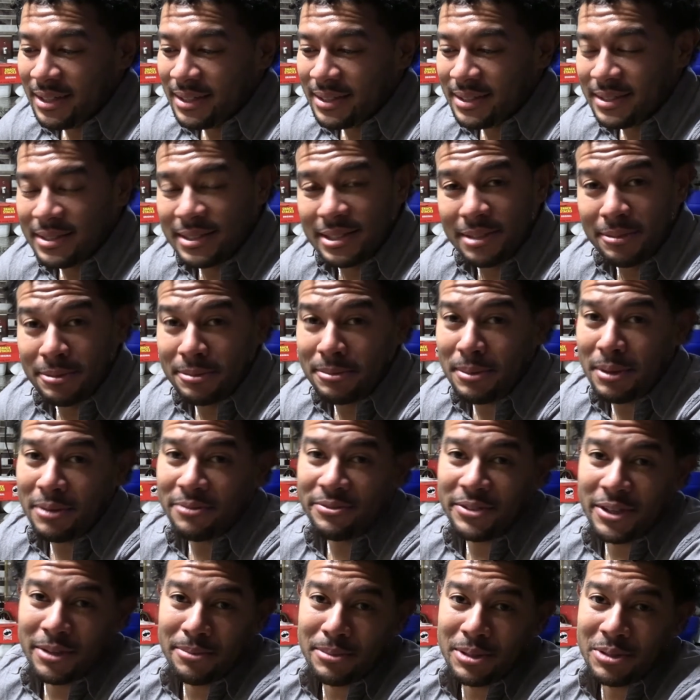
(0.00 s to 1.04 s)
Some of my
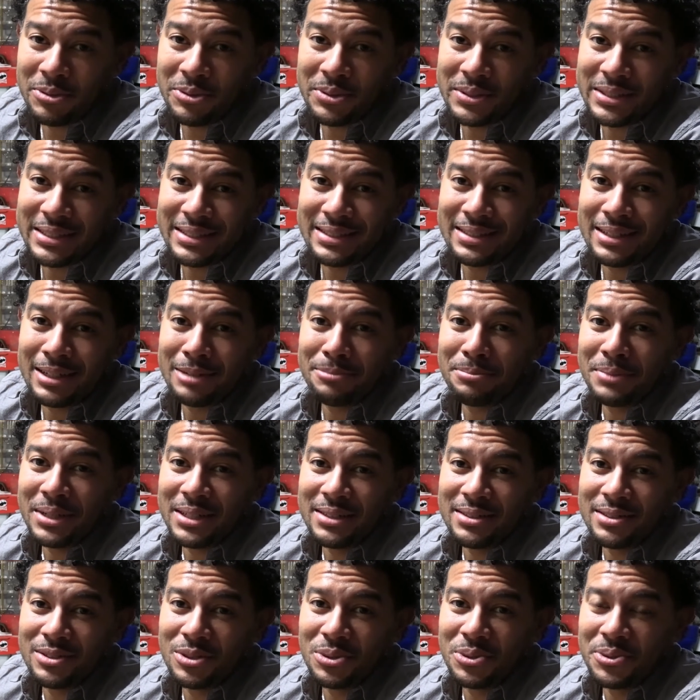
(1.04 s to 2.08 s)
family was in that
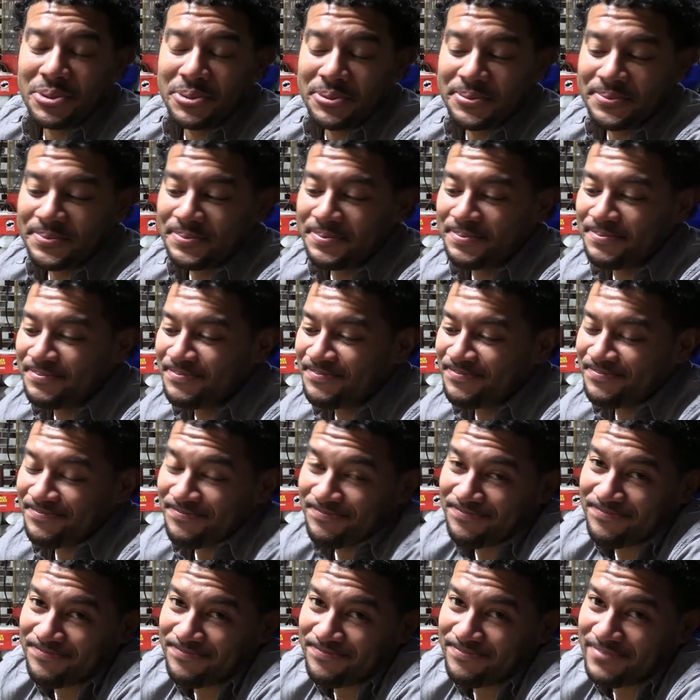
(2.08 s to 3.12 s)
mess too.
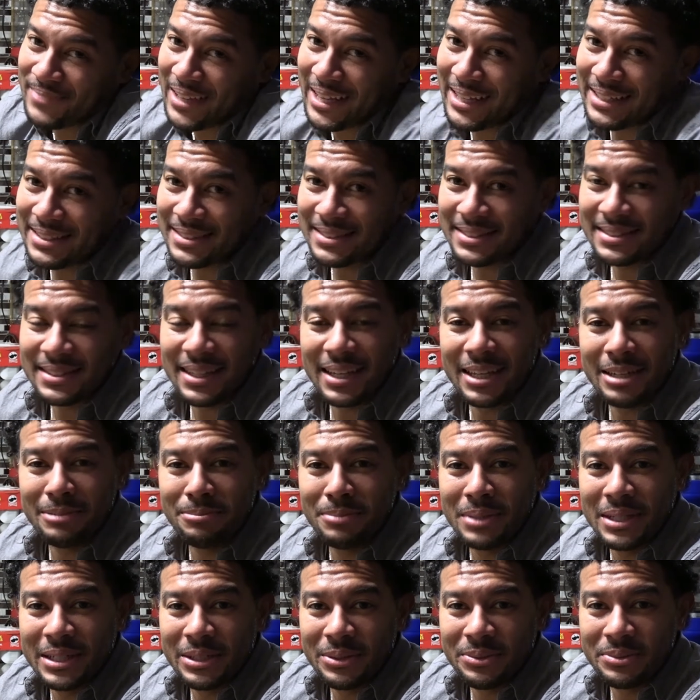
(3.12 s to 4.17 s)
Hate to say it,
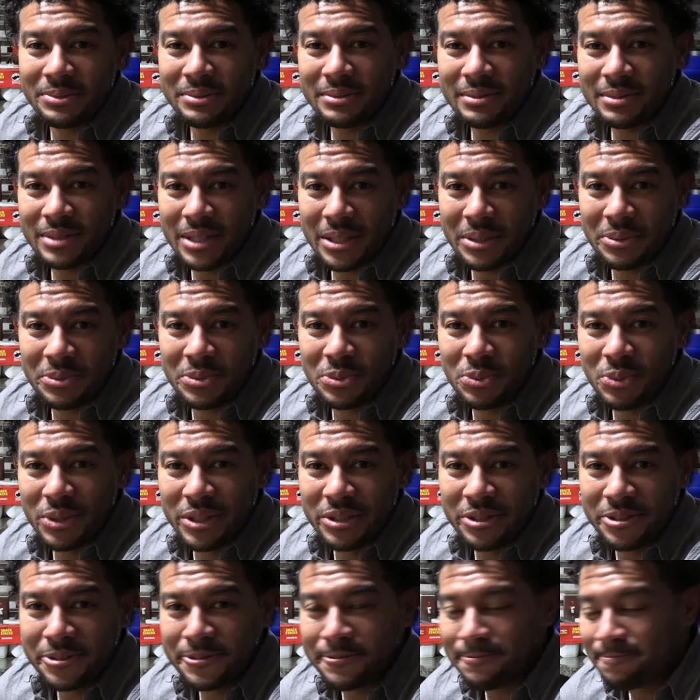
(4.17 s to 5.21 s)
but it was
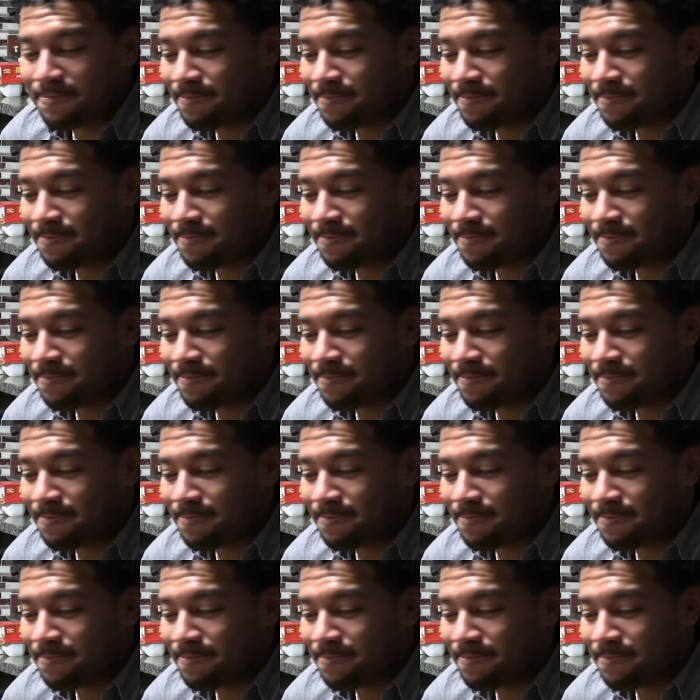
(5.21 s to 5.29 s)
real.